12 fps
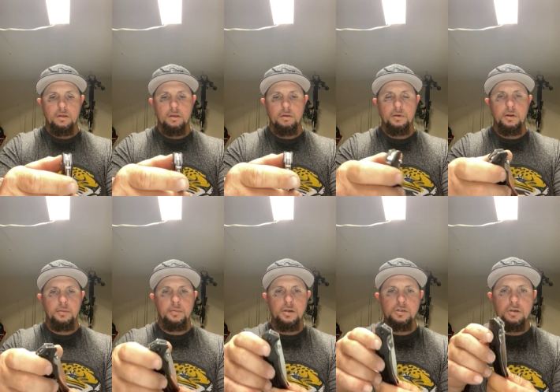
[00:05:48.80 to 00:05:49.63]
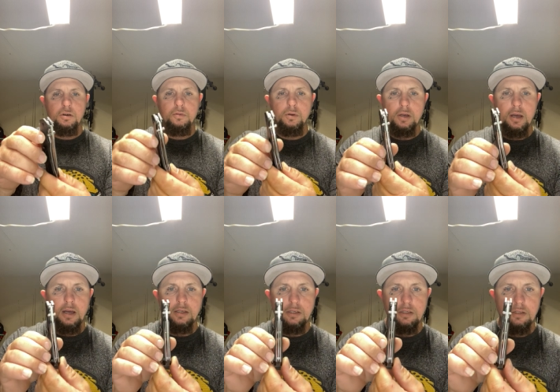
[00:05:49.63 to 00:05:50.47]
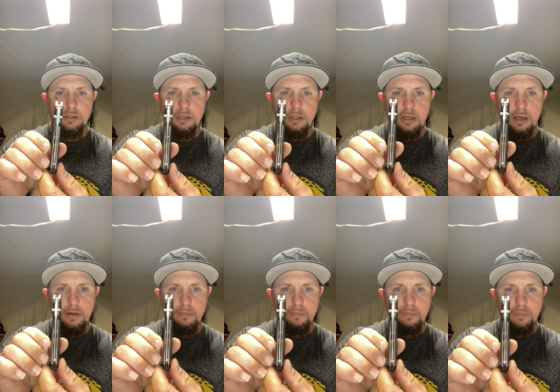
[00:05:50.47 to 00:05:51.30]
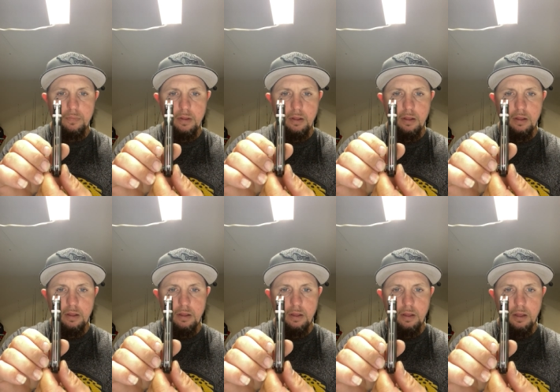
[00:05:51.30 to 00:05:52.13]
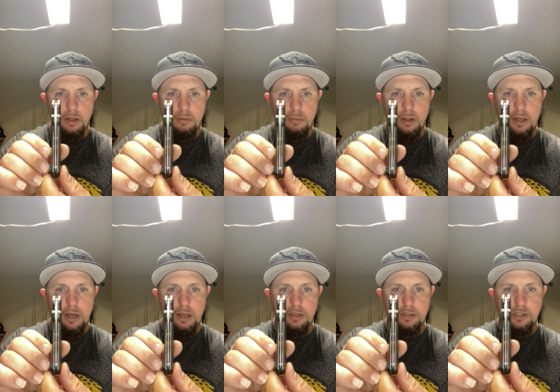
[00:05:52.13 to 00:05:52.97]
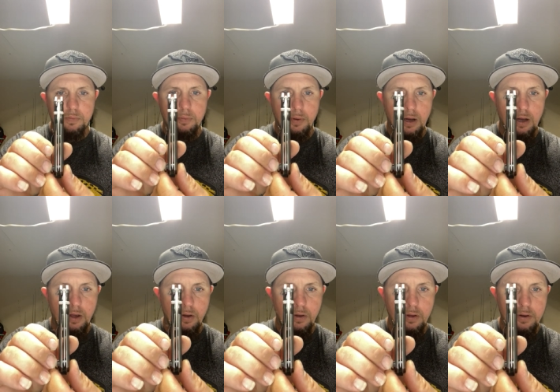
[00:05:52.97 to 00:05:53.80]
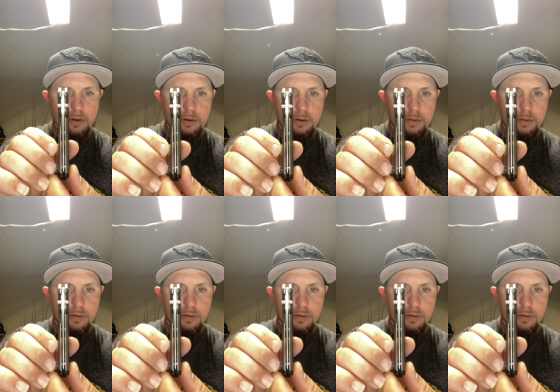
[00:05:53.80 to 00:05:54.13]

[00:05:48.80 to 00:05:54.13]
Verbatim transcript: I mean, I'm not sure if you guys can see that, but that is spot on.